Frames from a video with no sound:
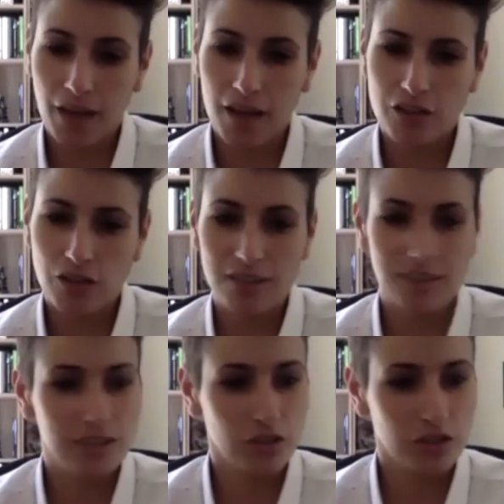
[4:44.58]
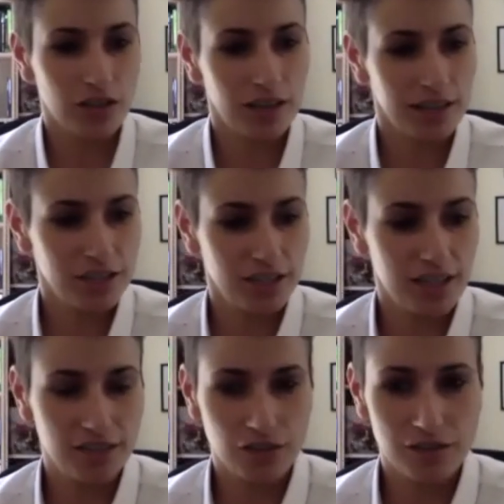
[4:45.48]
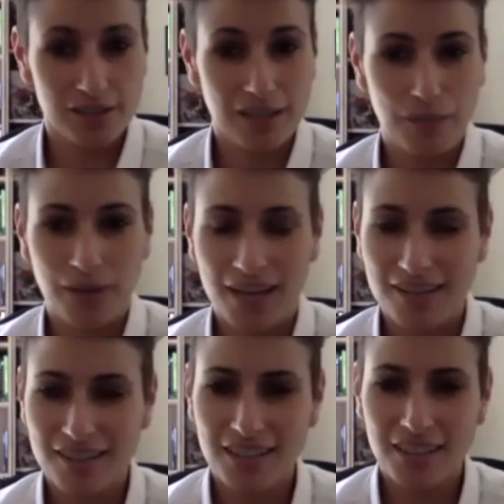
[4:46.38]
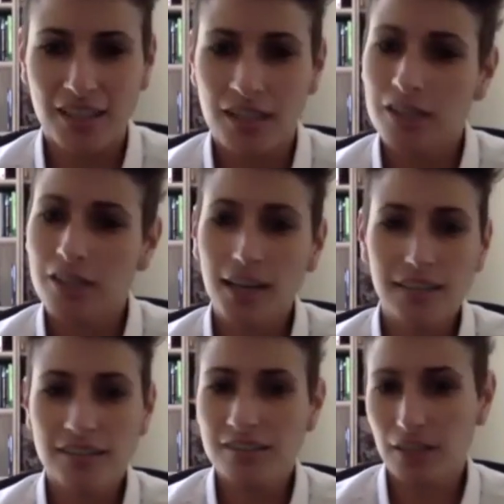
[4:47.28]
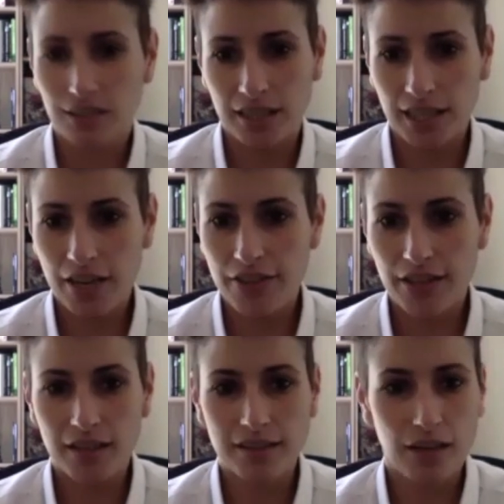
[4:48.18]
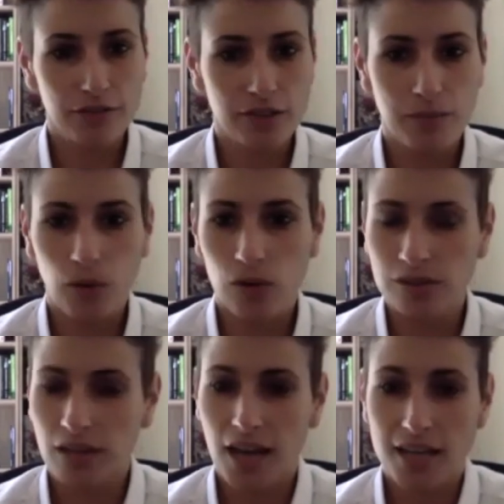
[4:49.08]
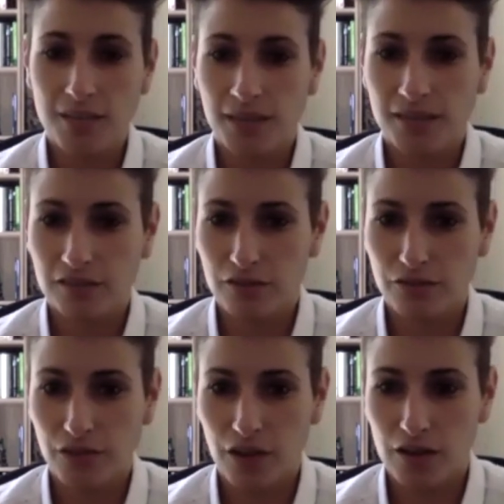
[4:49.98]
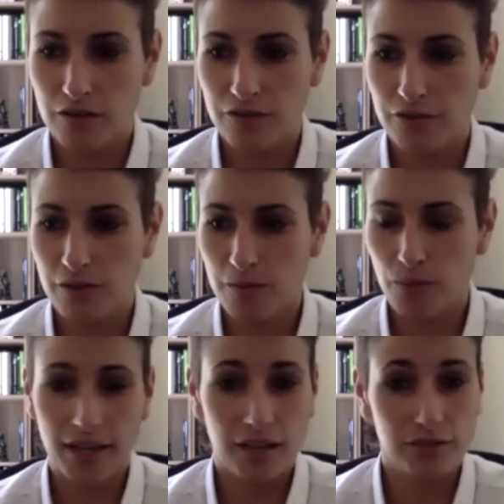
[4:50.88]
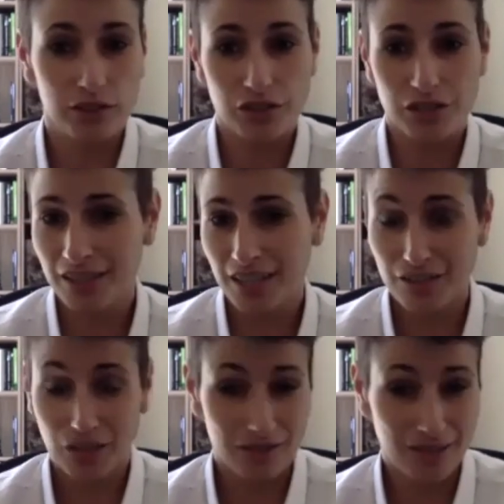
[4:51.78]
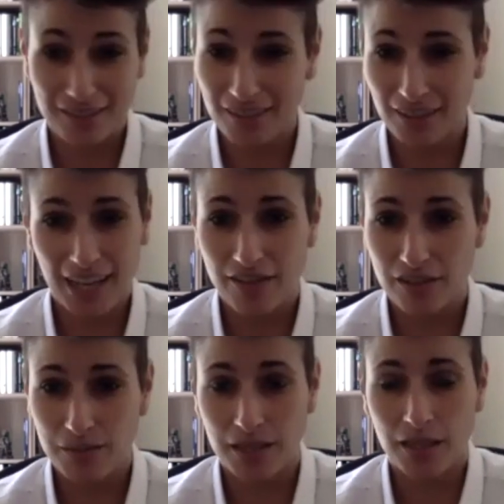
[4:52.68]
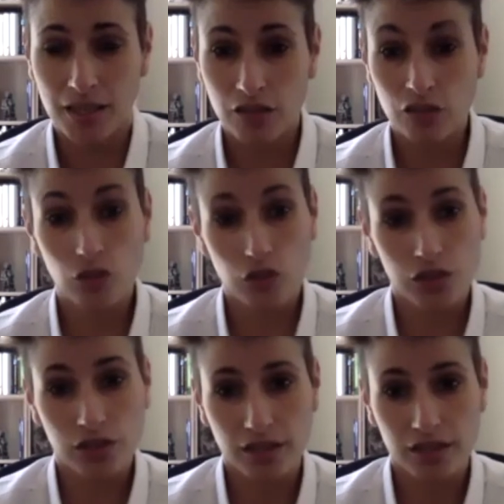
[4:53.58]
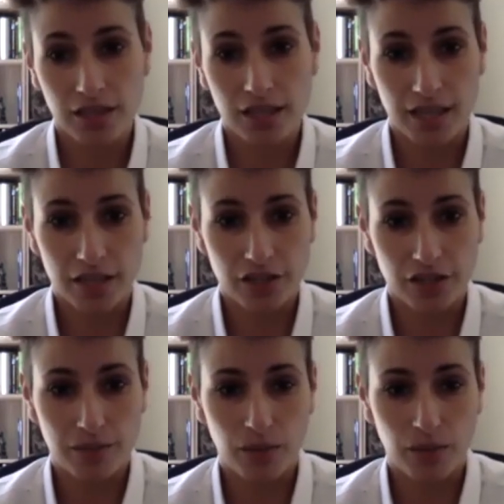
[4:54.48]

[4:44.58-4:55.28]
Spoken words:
Do I see a social cognition as sort of its separate entity? Not necessarily. I think it definitely pulls on aspects of brain evolution that don't necessarily have to be social in nature.